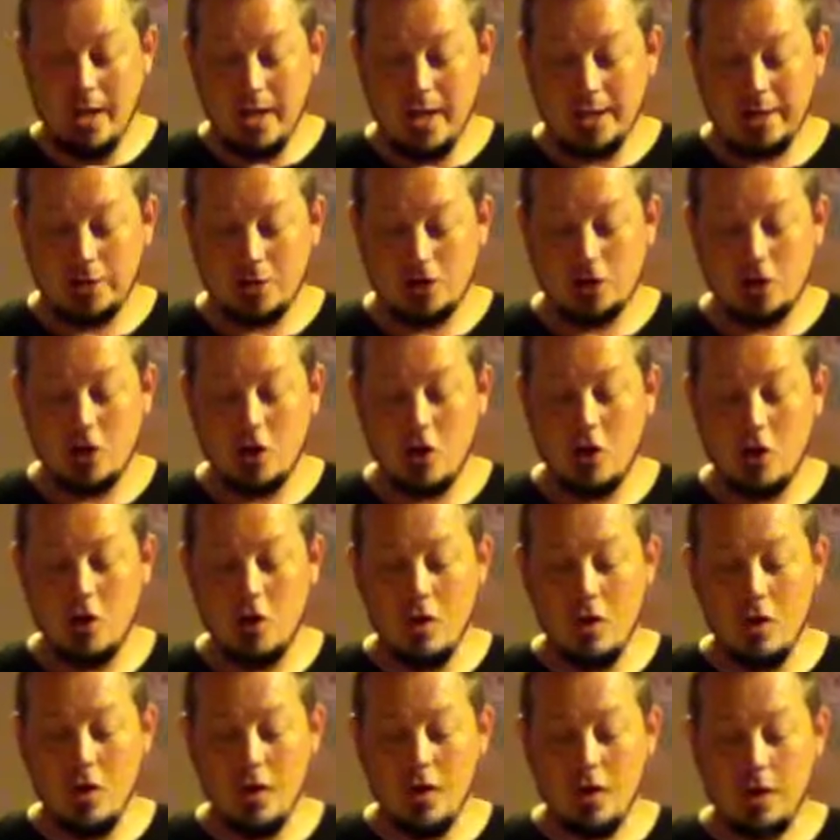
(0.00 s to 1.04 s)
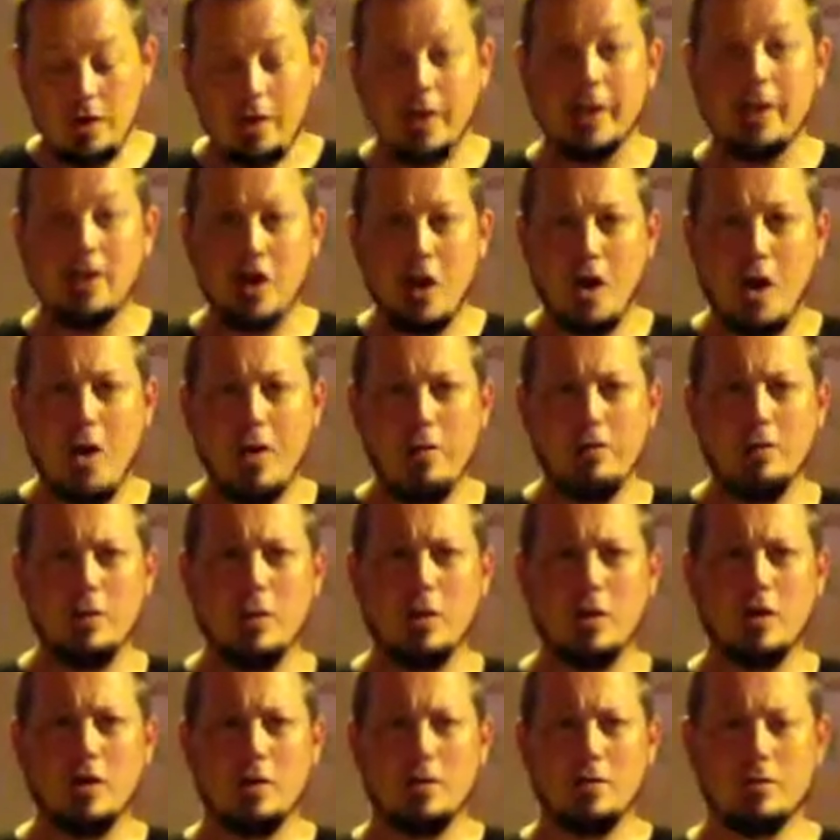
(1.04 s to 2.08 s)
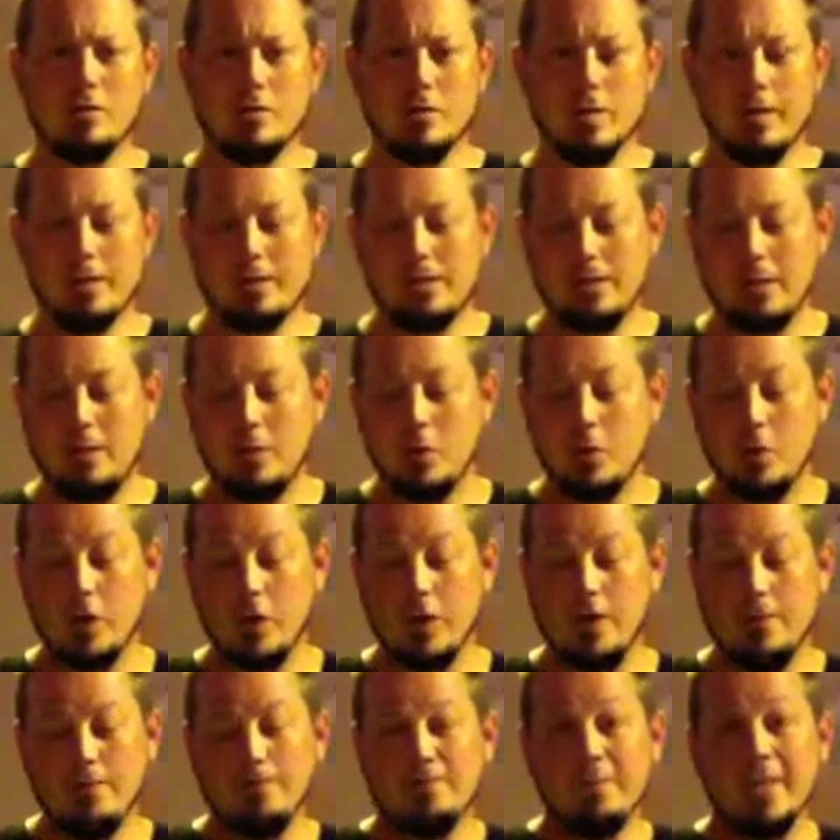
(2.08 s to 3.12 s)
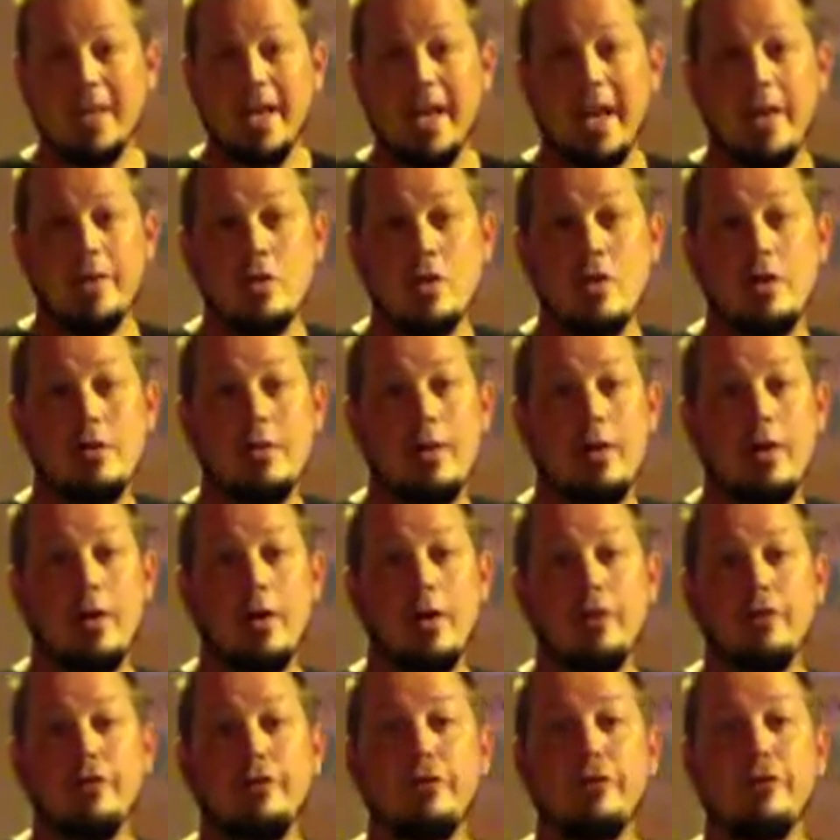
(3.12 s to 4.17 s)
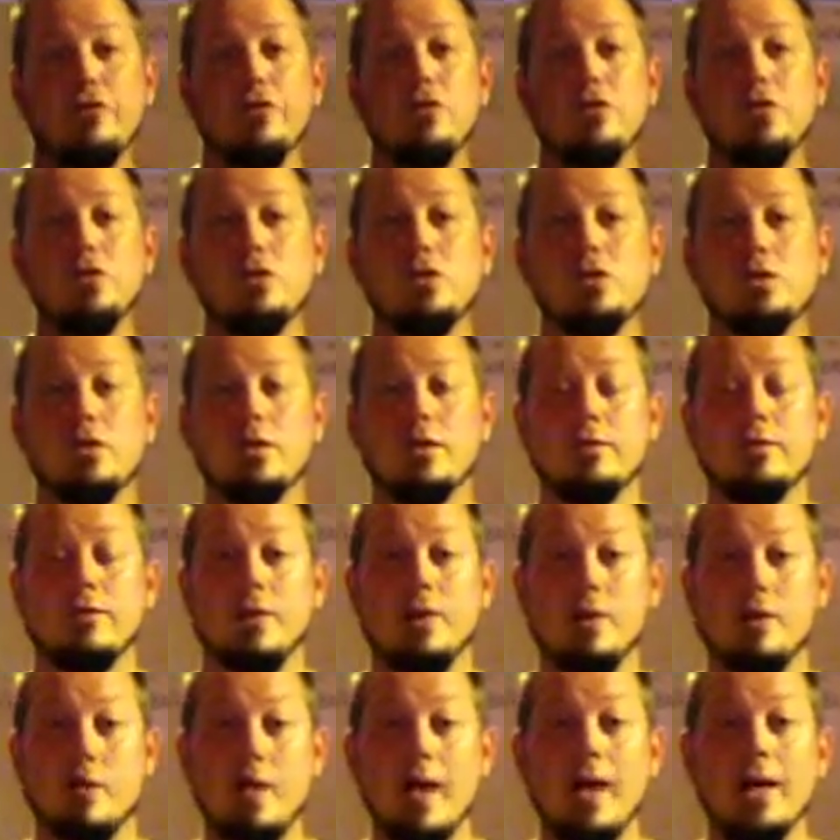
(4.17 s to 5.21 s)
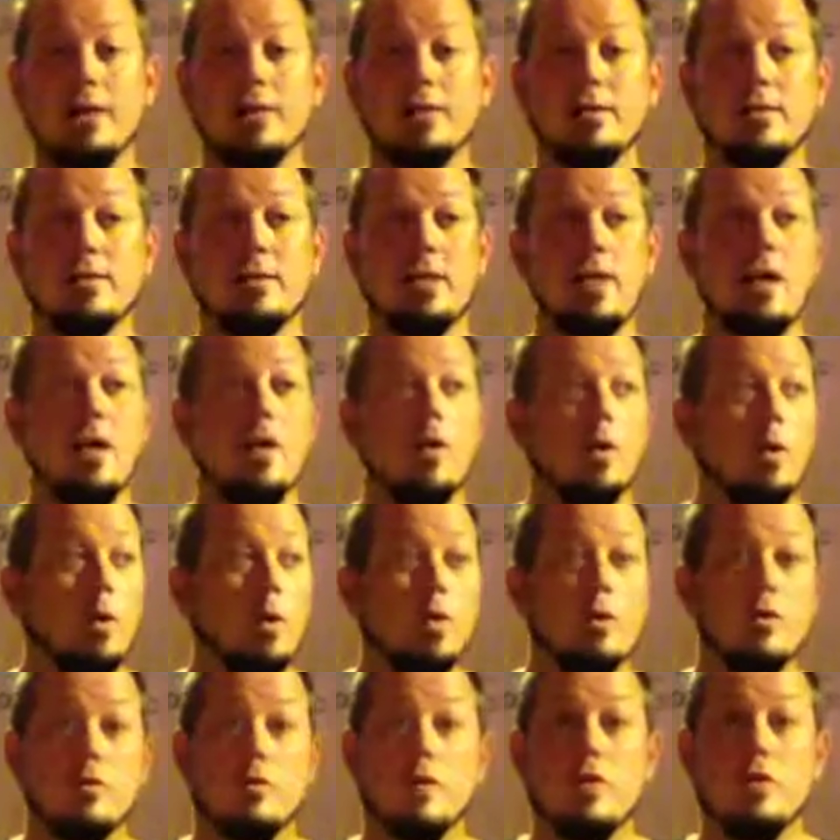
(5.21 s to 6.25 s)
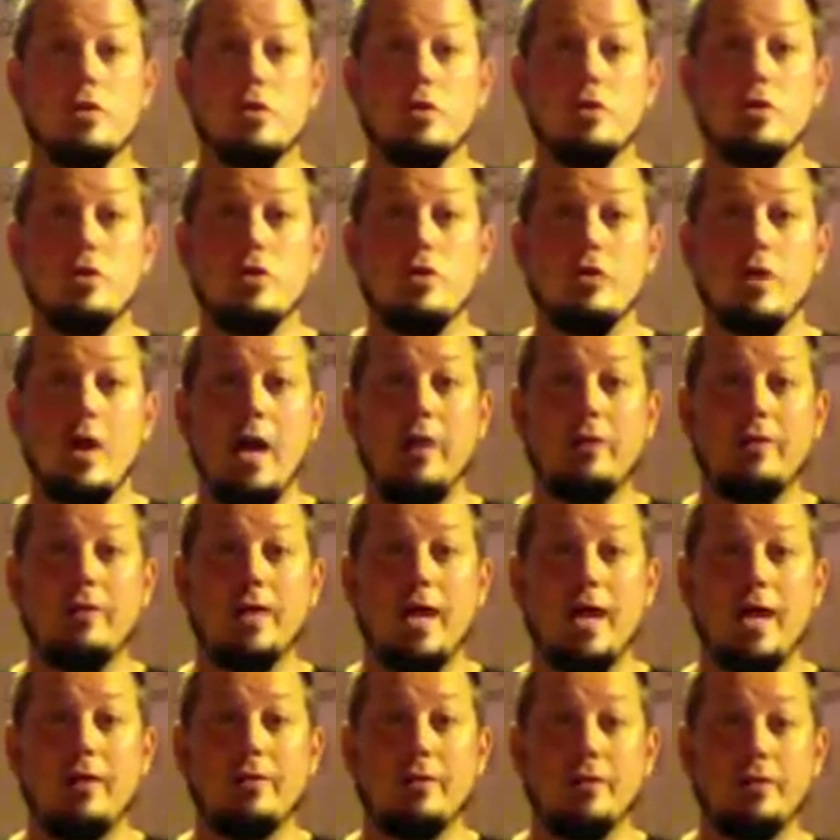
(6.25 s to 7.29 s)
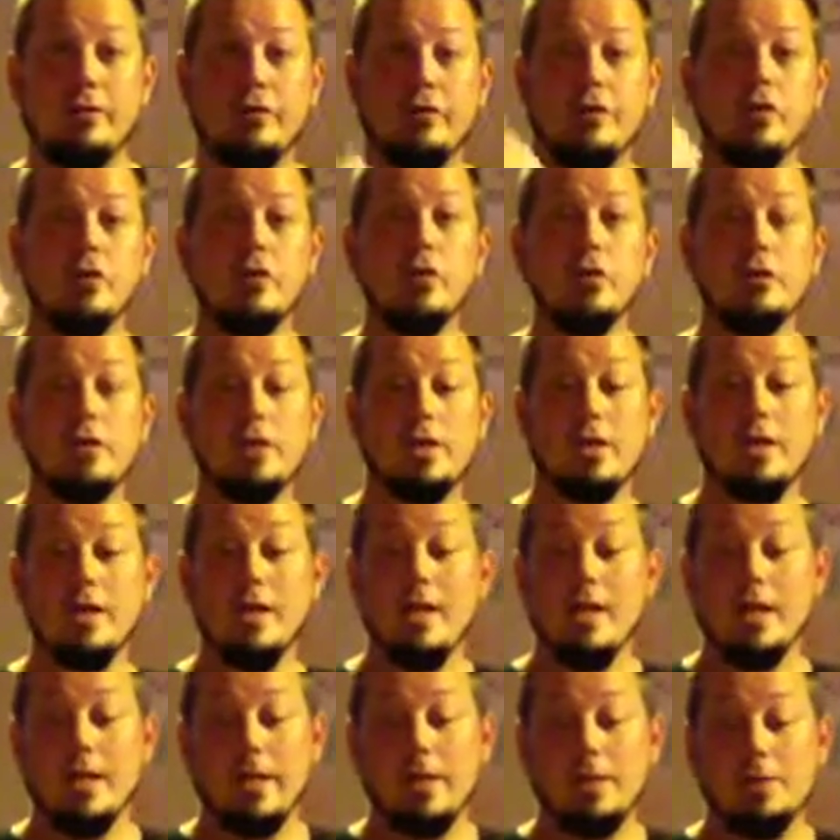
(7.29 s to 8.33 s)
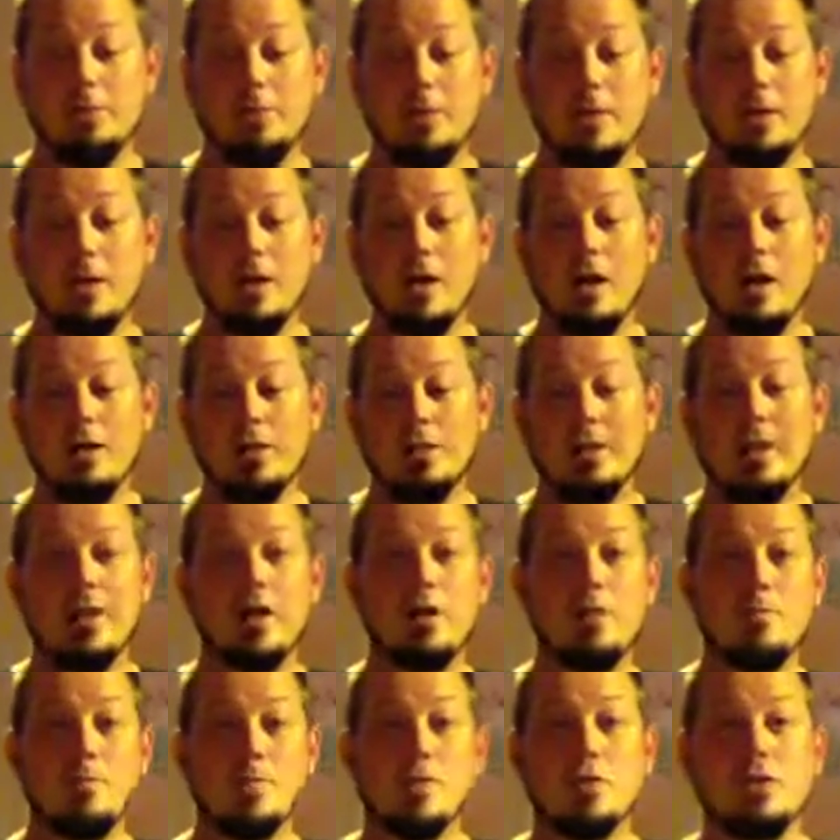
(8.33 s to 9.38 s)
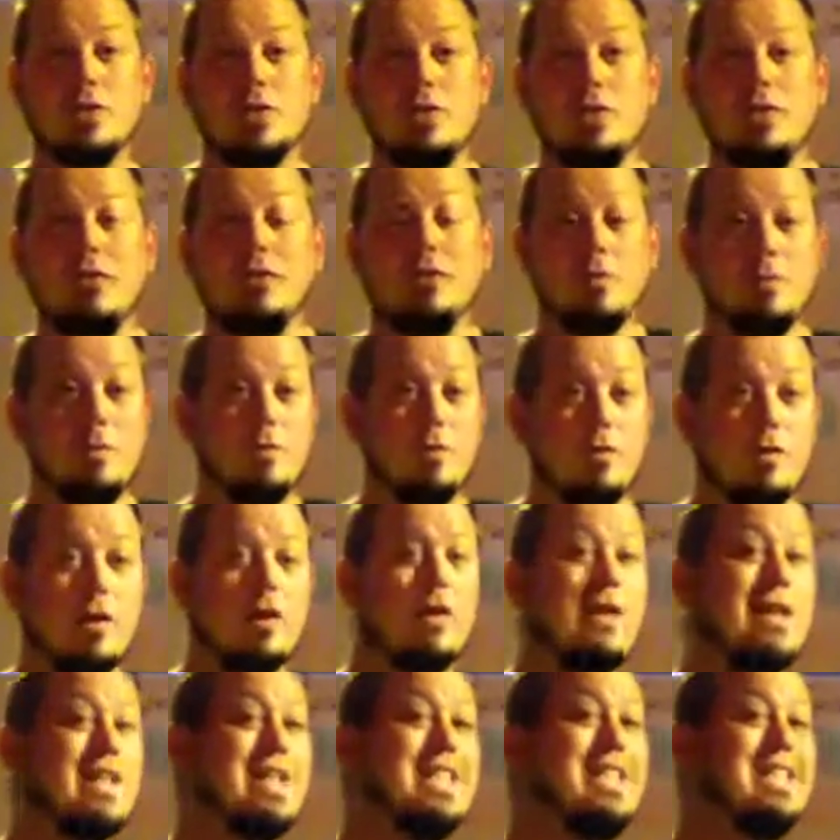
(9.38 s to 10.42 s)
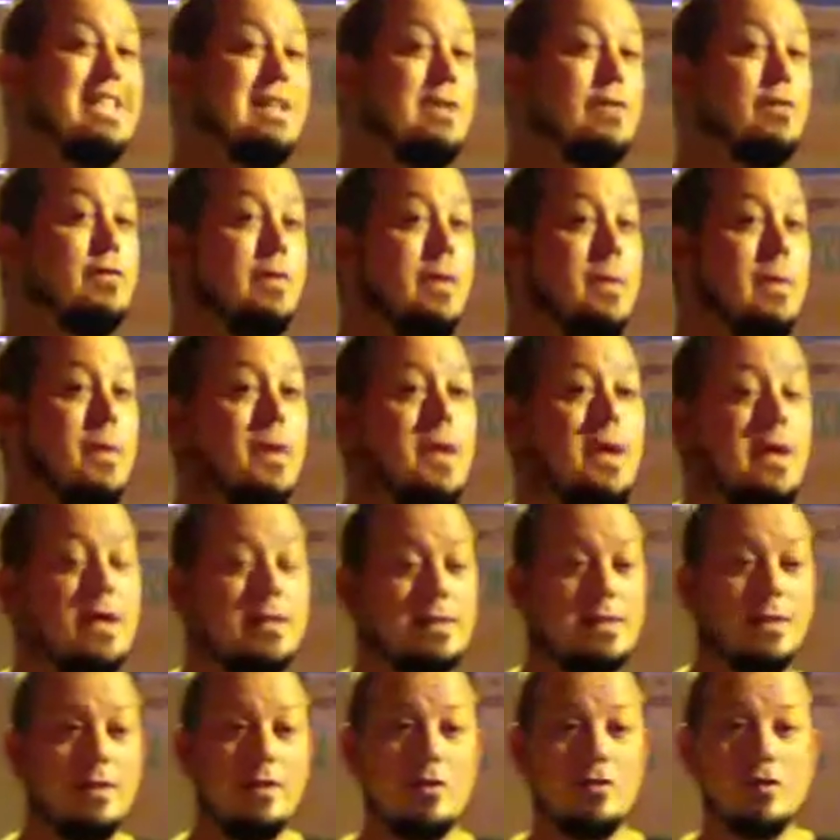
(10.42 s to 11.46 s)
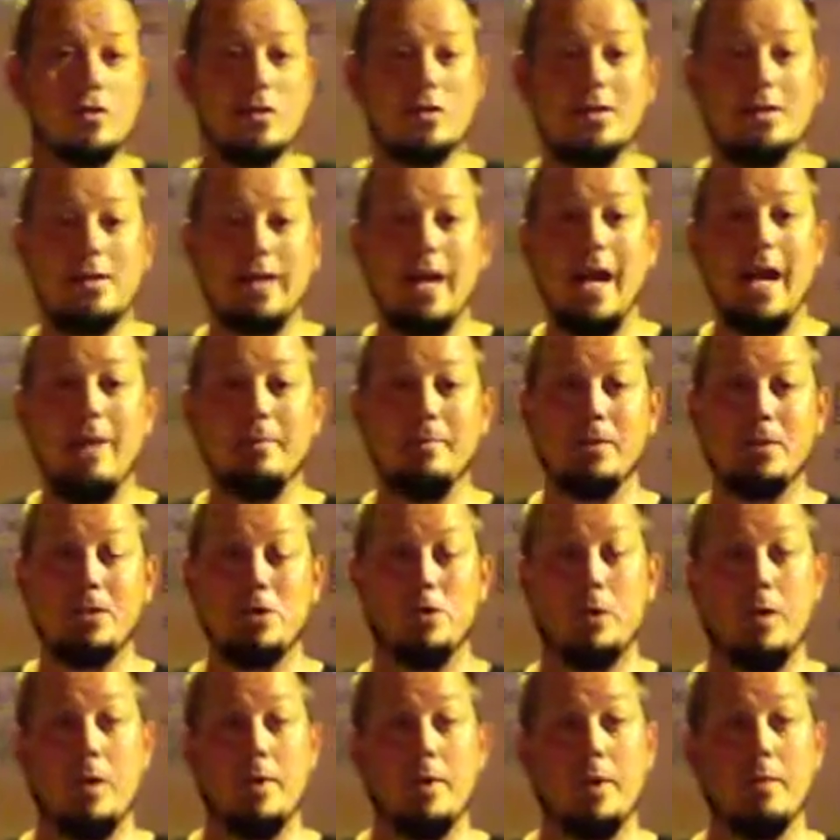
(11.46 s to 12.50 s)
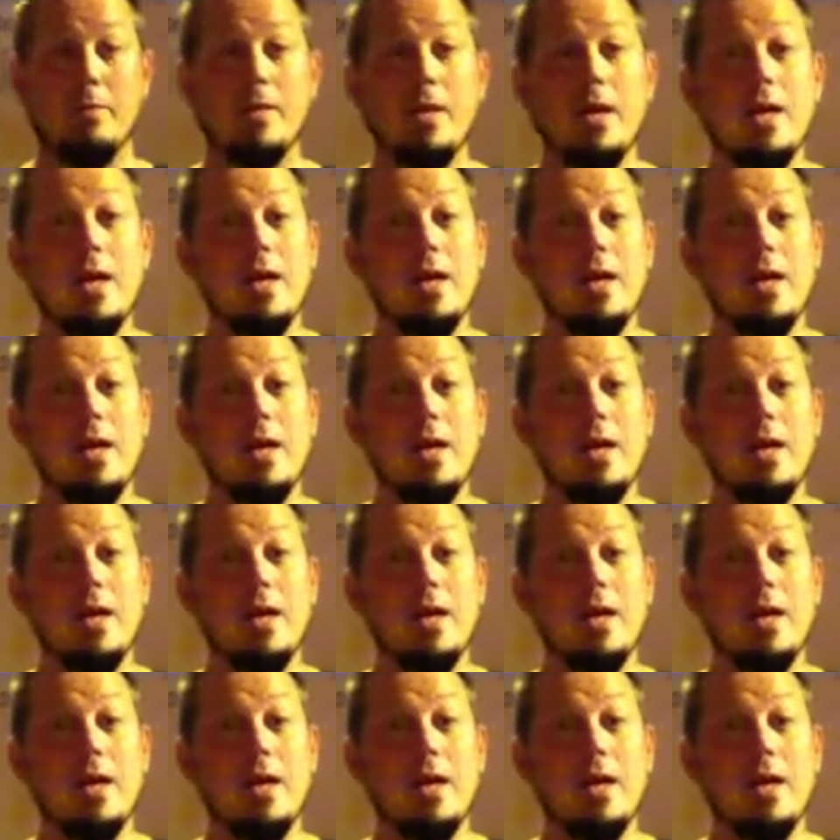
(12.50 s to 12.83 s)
And so uh, like carnivore comes from that same word, and you have a, a fusing of horizons. One of the reasons you have to have a fusing is because they are perceived to be very different things, and there's this gap between them.